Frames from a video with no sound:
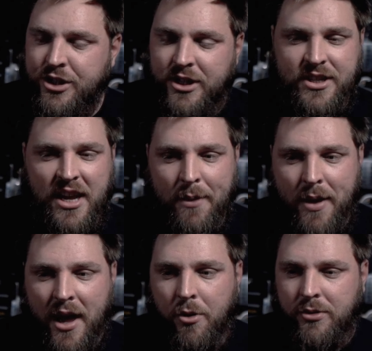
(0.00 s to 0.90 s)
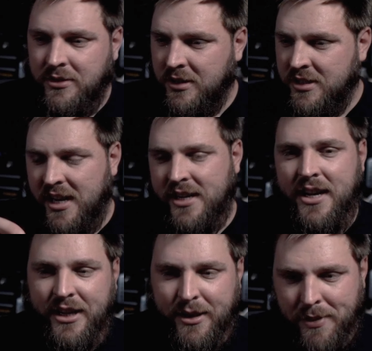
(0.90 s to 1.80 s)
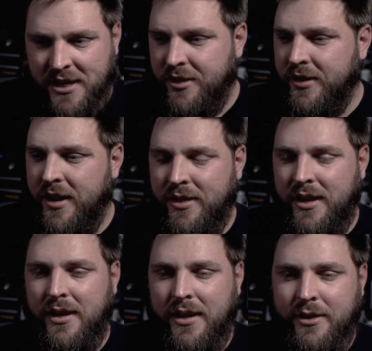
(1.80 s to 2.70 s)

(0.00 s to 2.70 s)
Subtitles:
Just came out, titanium bezel on that thing.